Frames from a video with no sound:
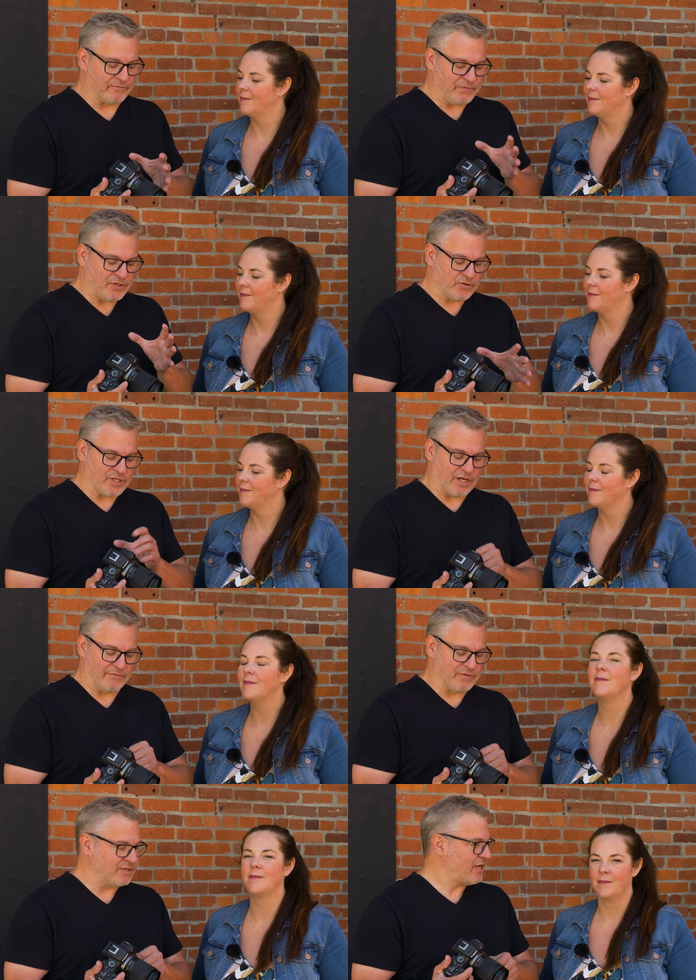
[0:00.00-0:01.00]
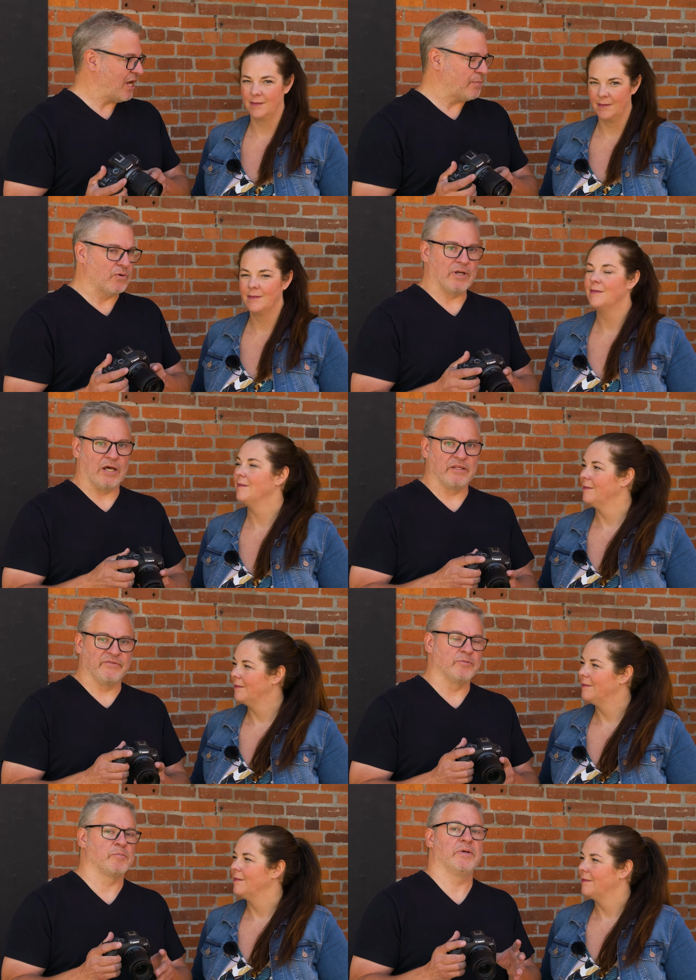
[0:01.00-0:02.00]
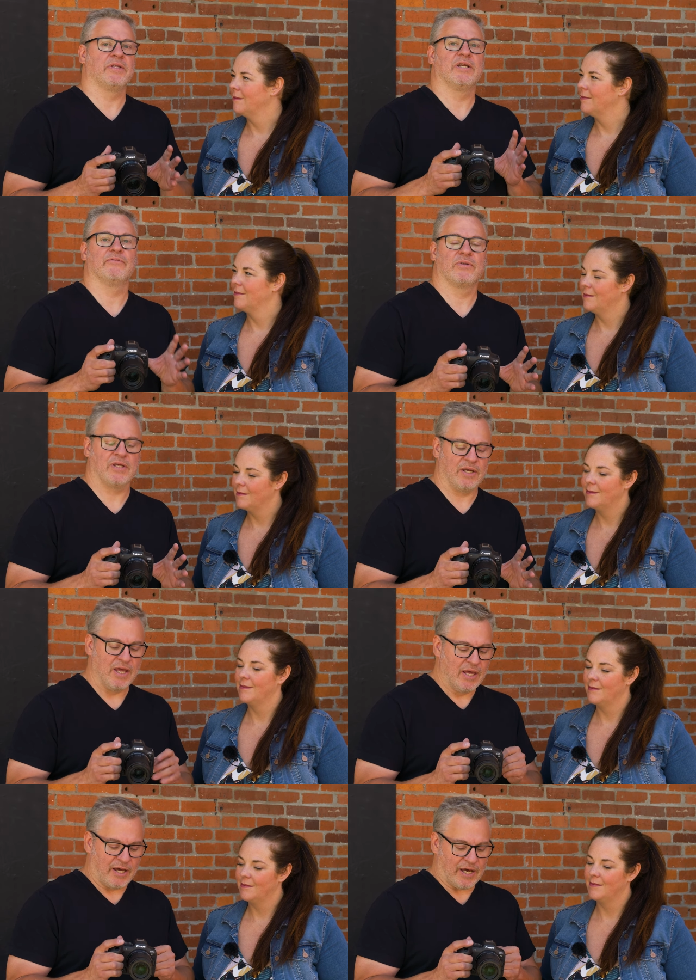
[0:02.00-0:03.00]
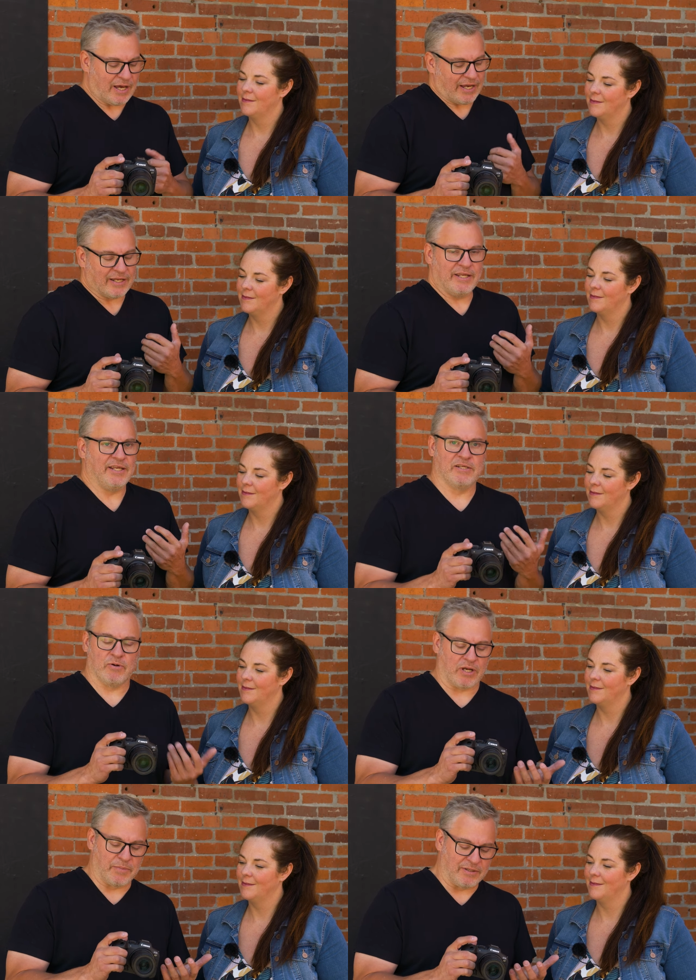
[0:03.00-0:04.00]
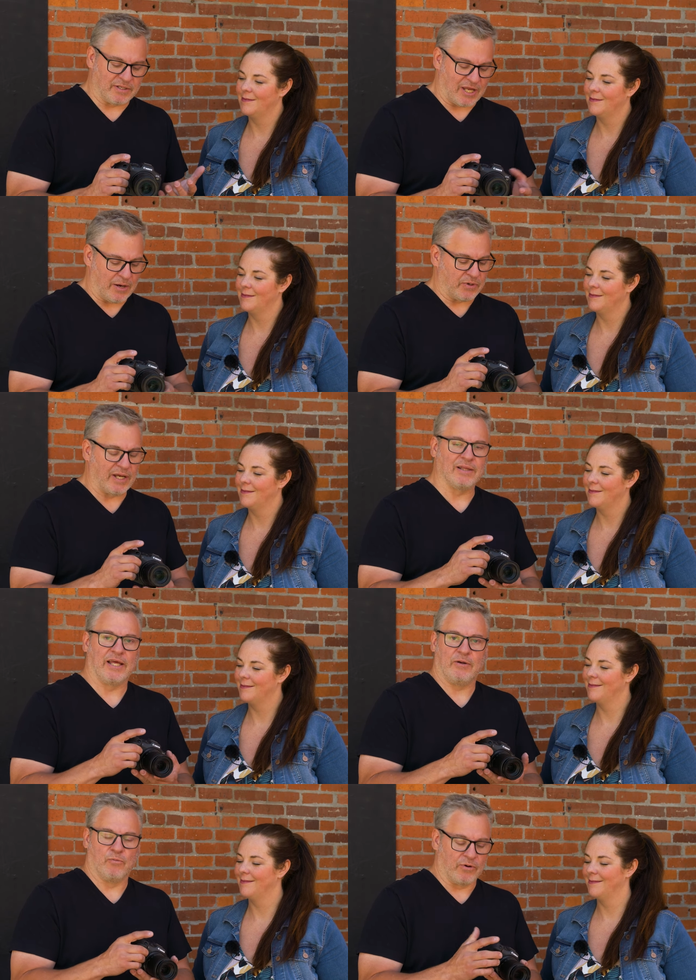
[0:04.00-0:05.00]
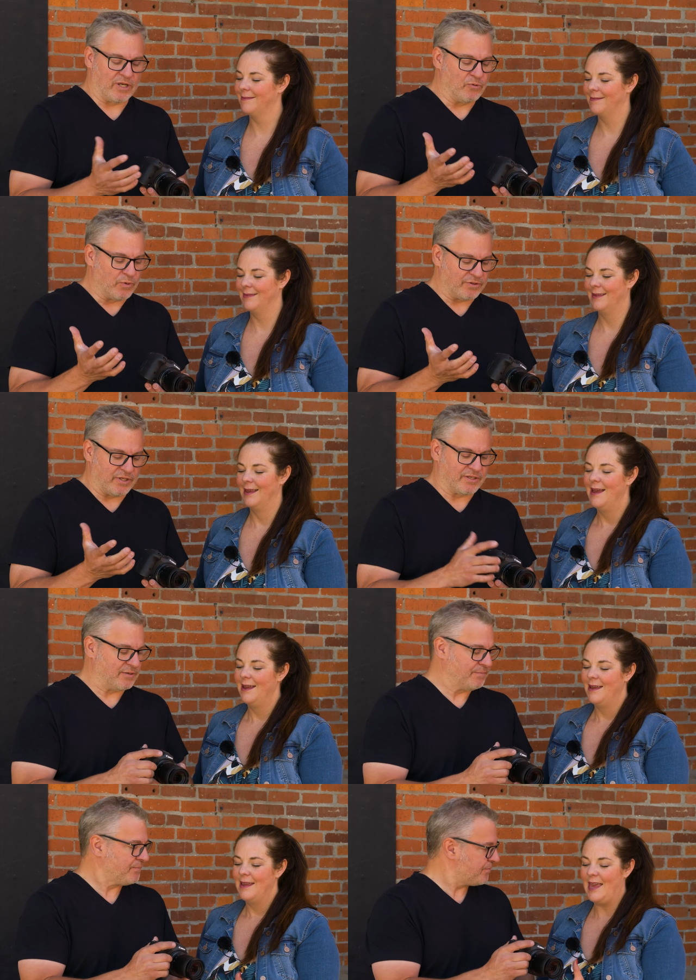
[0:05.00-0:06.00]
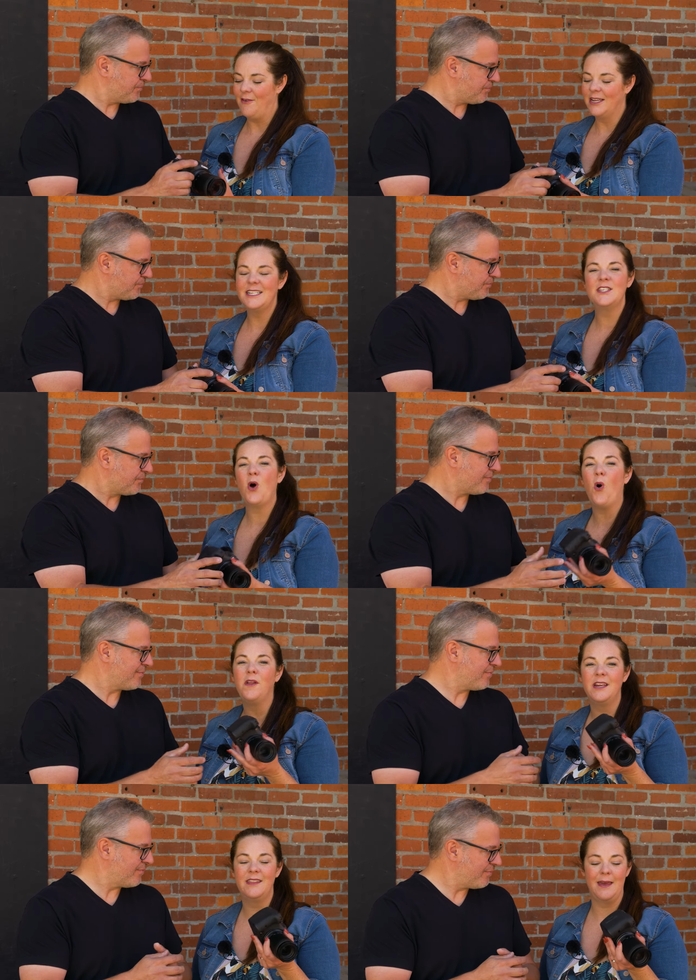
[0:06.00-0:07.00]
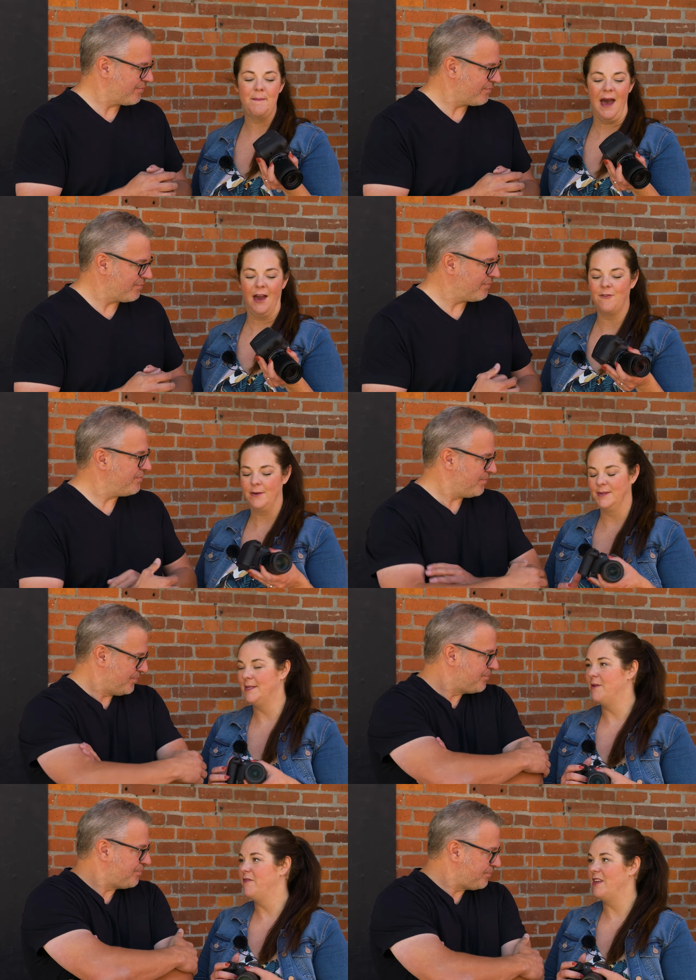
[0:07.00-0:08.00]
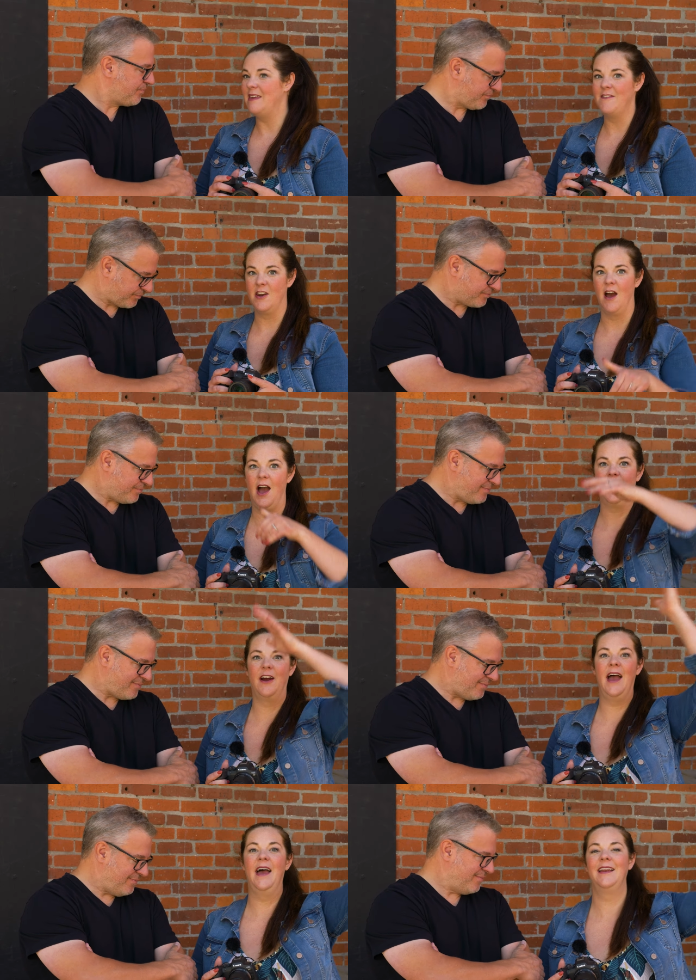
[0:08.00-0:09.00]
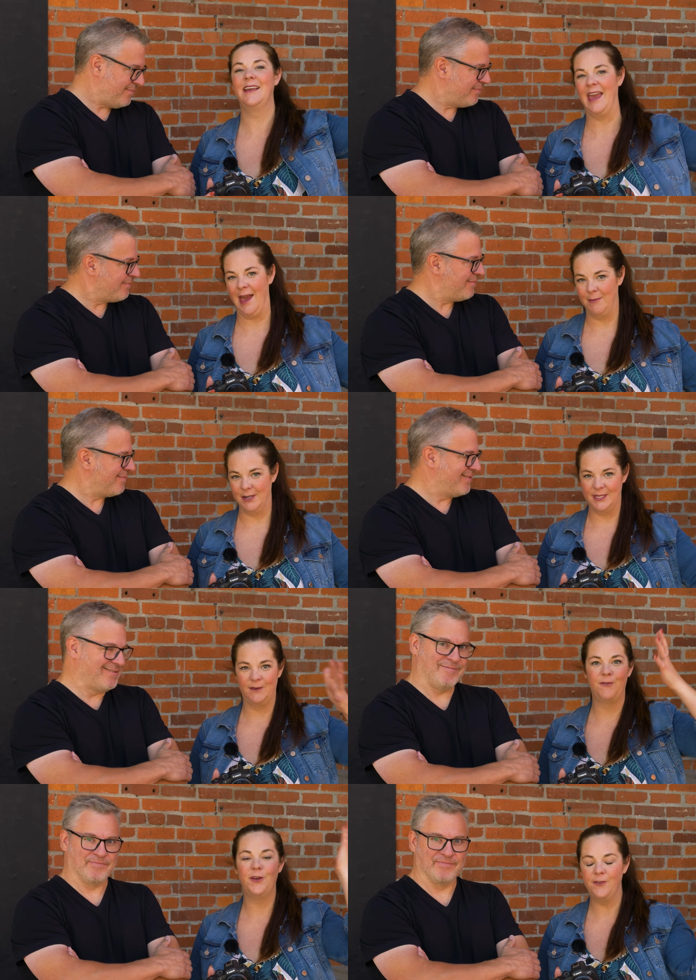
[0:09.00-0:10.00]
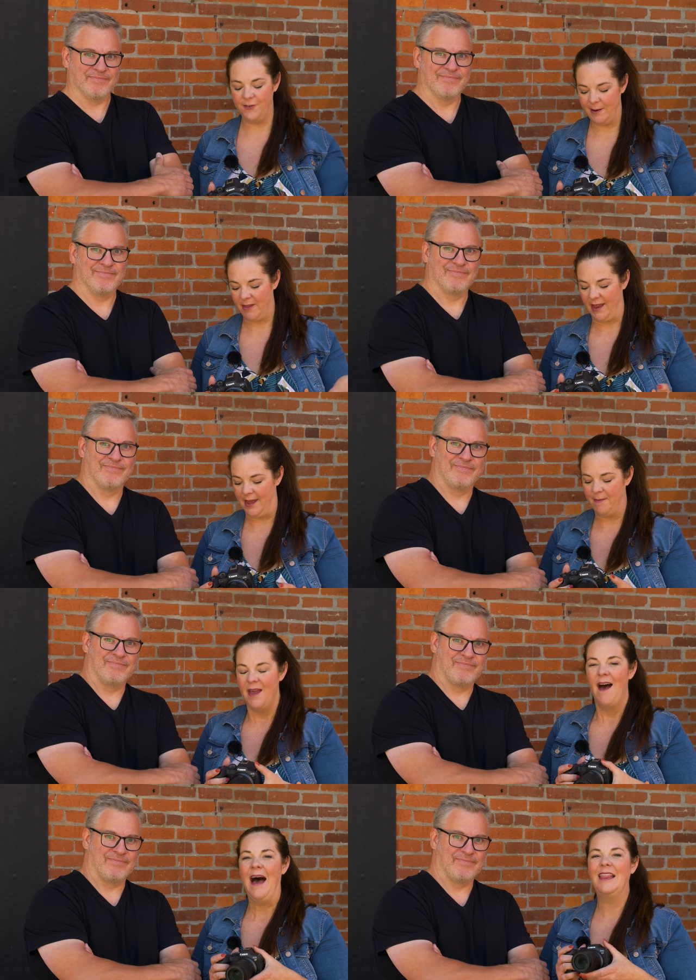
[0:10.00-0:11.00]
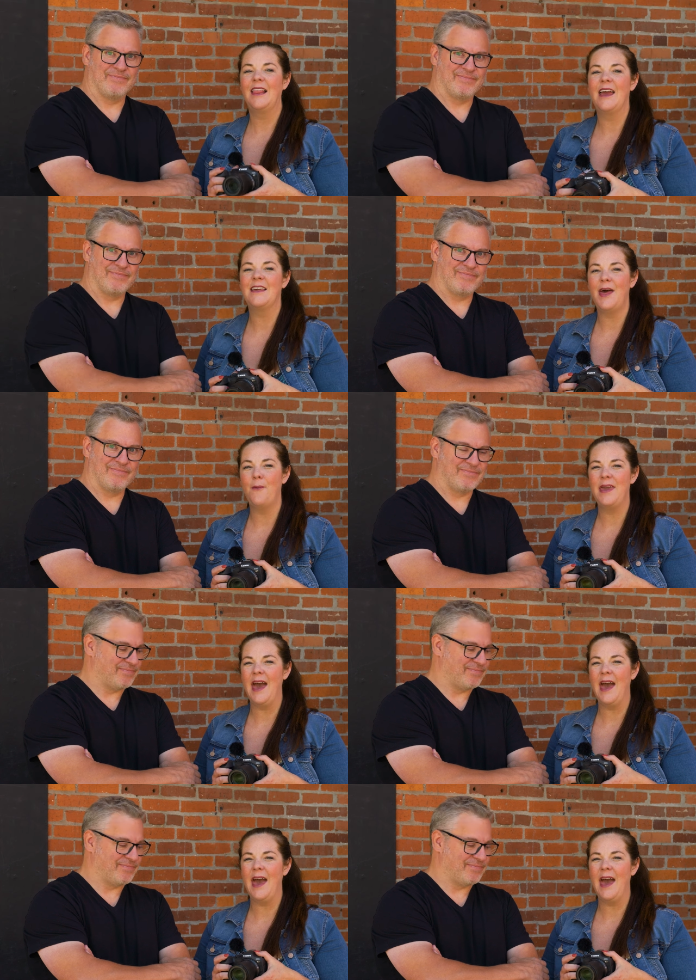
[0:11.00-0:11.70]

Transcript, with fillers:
Speaker 1: the feature set of this camera and how they've implemented everything, uh, I could easily recommend this camera and I like working with this.
Speaker 2: Yeah, it really doesn't hold anything back from some of the even higher end cameras, the full frame lineup. I like that we